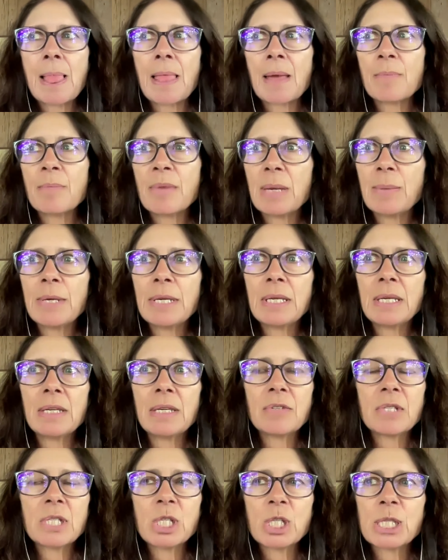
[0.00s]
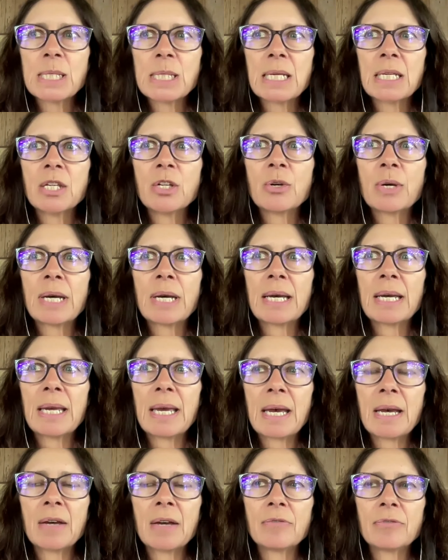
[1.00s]
maybe even just saying, I
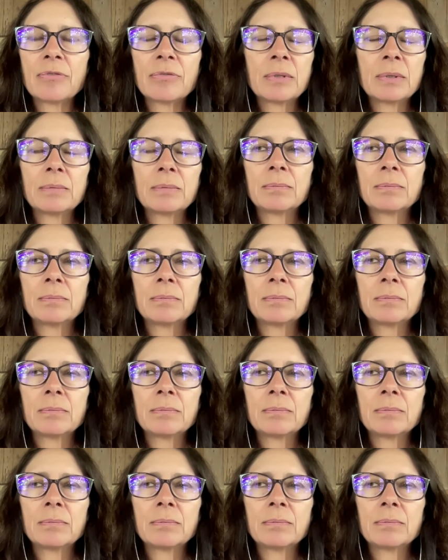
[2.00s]
have